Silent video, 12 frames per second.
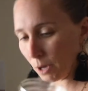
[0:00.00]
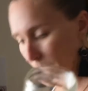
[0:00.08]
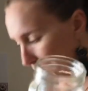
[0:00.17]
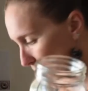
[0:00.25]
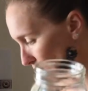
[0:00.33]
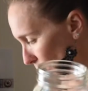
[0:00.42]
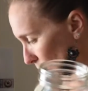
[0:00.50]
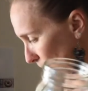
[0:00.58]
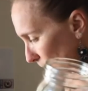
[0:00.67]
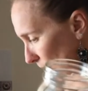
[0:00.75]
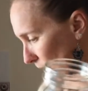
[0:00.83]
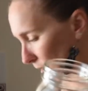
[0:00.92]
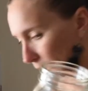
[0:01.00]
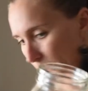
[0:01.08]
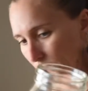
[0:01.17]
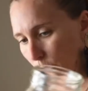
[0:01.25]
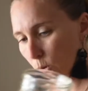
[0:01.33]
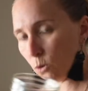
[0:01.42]
I'm hoping that
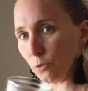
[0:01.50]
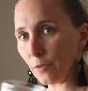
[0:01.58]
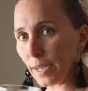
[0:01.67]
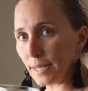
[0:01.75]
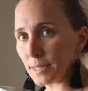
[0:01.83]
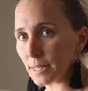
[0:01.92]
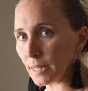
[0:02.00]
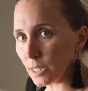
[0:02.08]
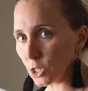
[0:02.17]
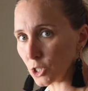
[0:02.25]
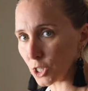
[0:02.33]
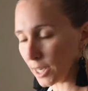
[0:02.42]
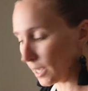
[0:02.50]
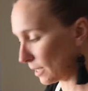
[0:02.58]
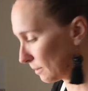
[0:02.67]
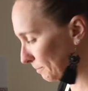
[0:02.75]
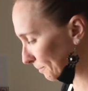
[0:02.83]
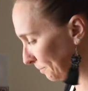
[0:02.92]
it'll all fit into this jar.